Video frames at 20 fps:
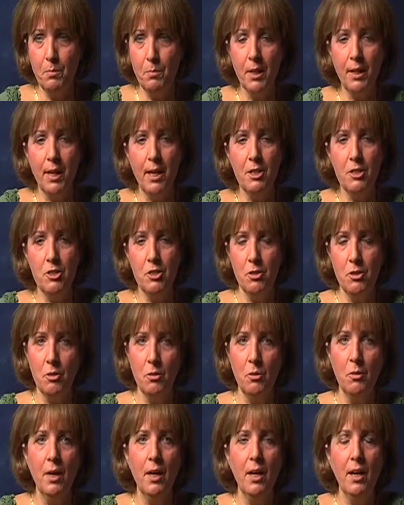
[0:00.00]
but I
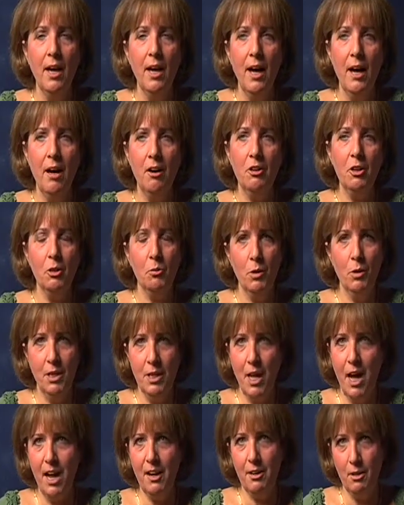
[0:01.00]
do. How could we
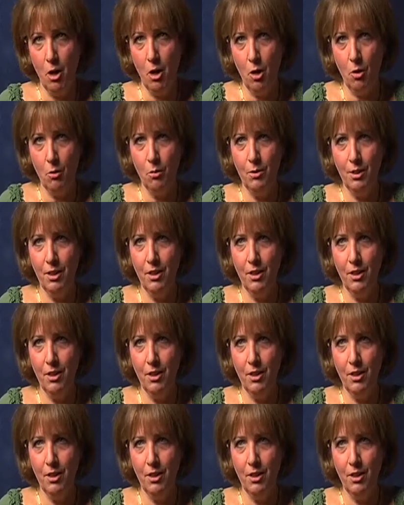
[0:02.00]
not know?